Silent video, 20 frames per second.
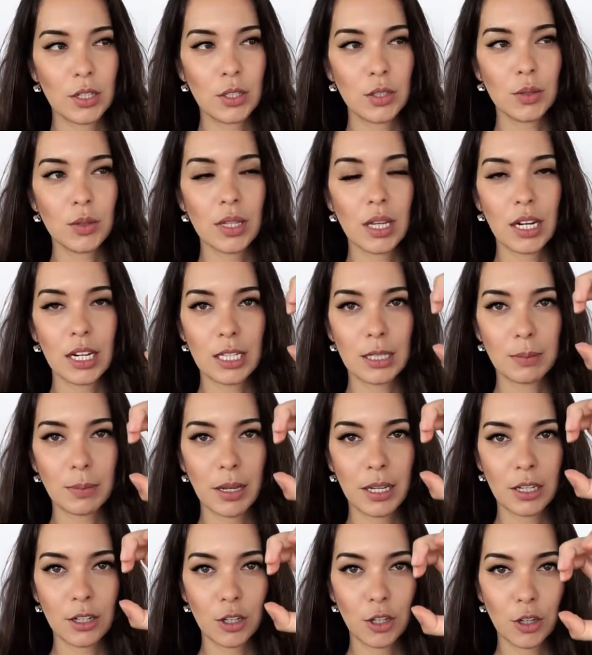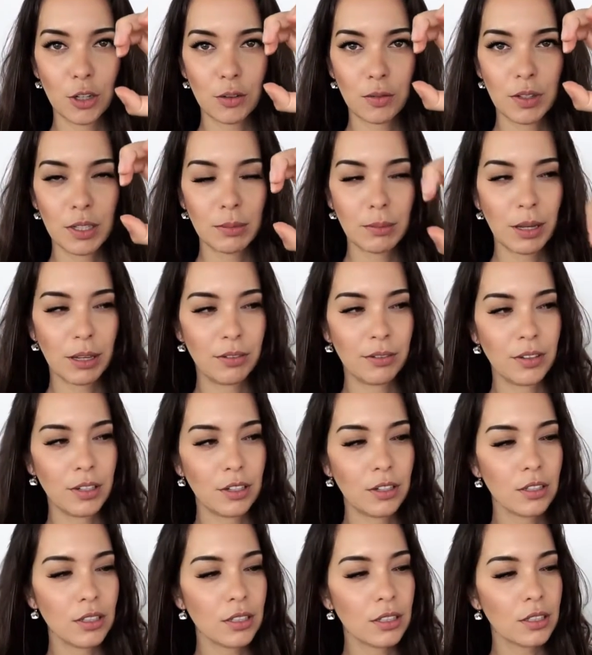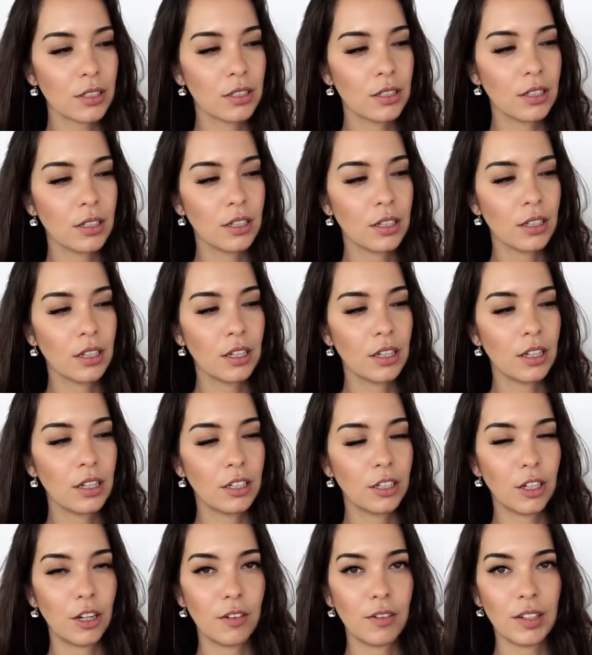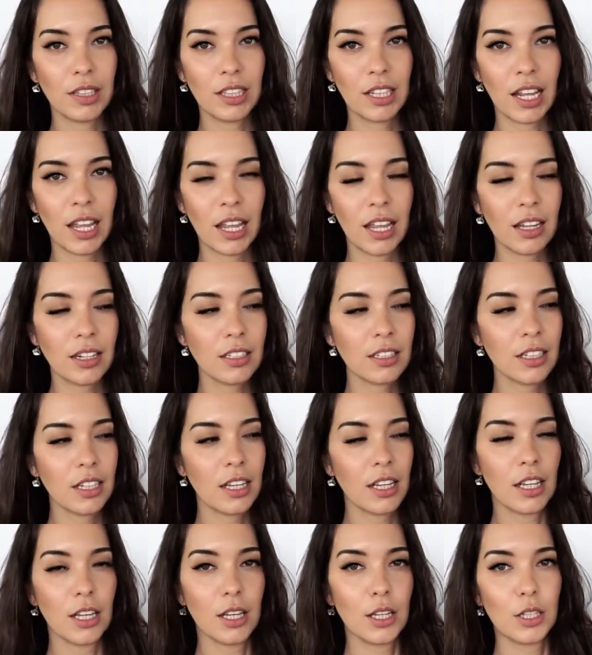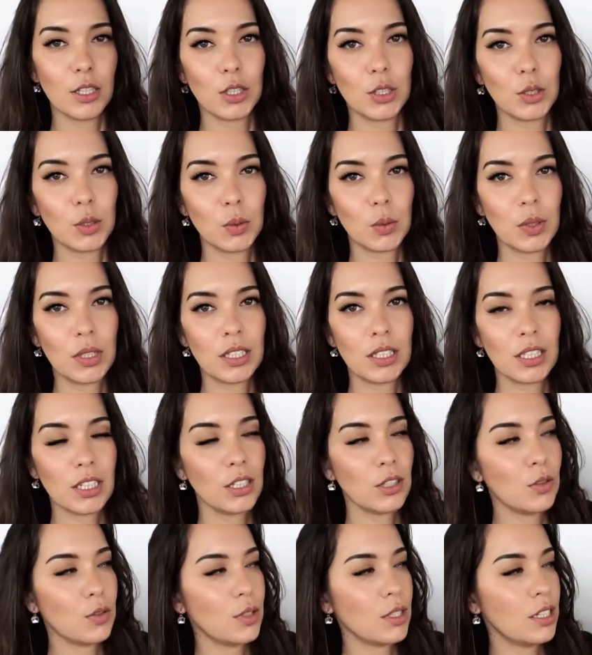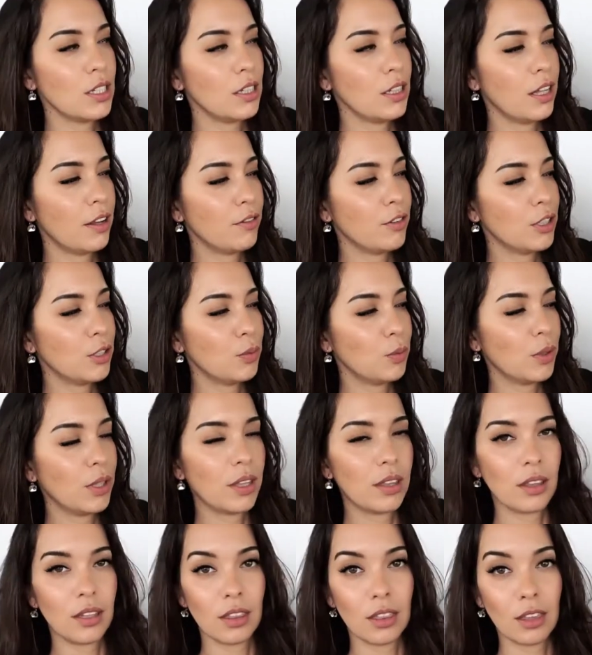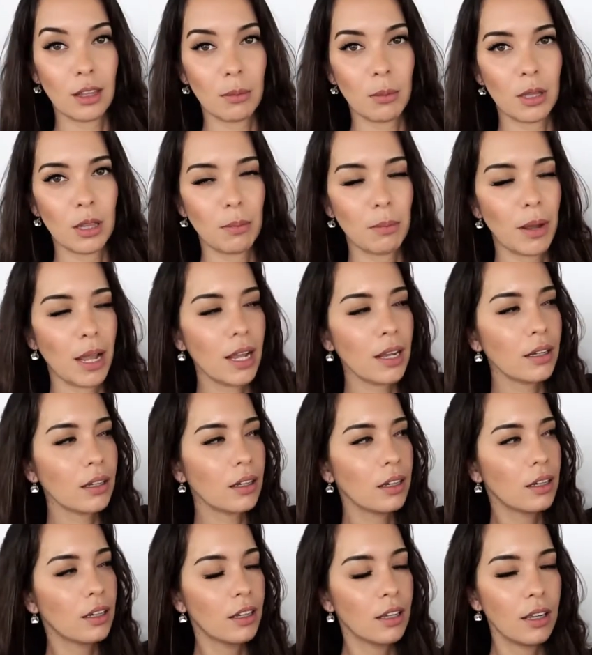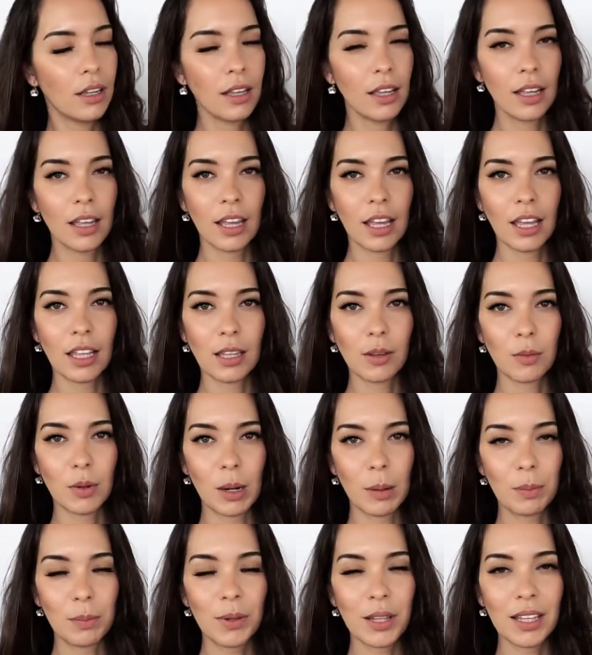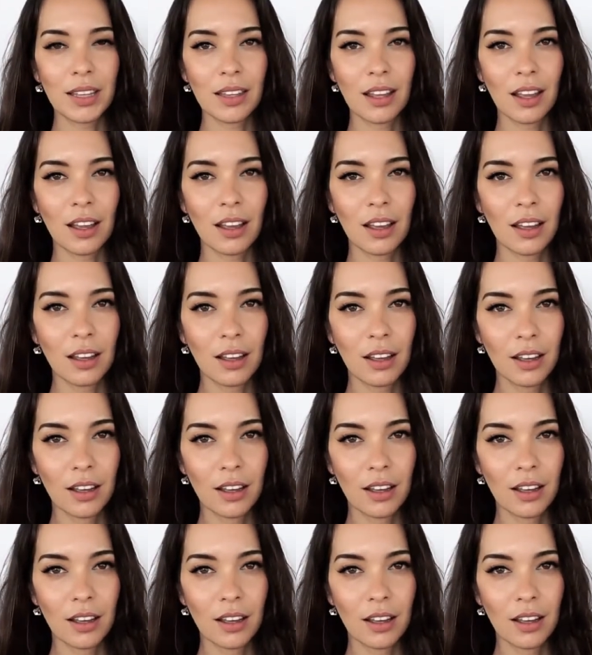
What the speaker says: to do that is by curving my fingers, curving the hand, squeezing using leverage with the thumb on the back. And then when I play that,